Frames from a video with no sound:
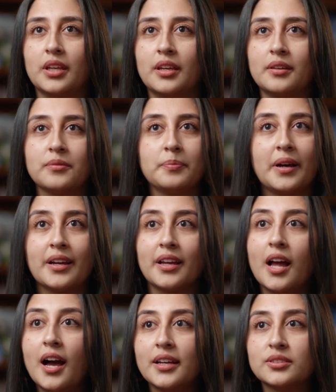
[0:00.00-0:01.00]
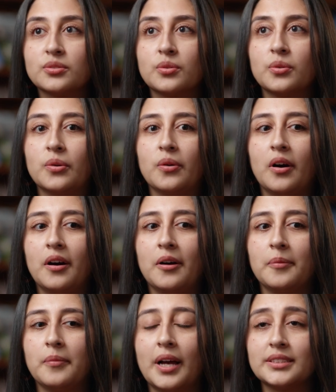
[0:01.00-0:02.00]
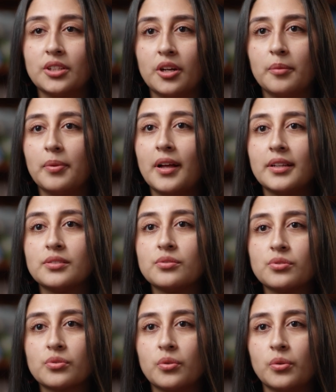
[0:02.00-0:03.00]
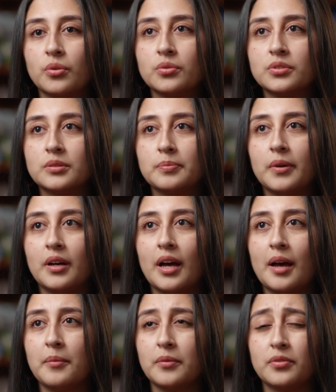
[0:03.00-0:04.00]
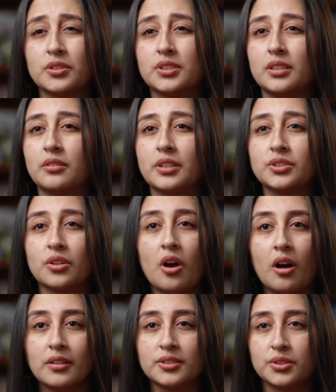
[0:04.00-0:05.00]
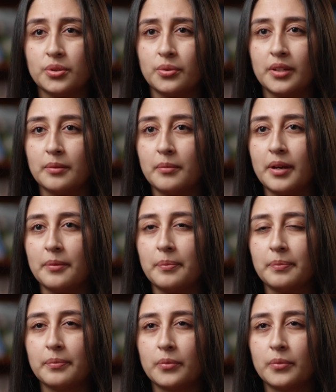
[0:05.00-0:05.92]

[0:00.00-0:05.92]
Thinking back in high school, I started applying to schools, but I'm a first-generation college student.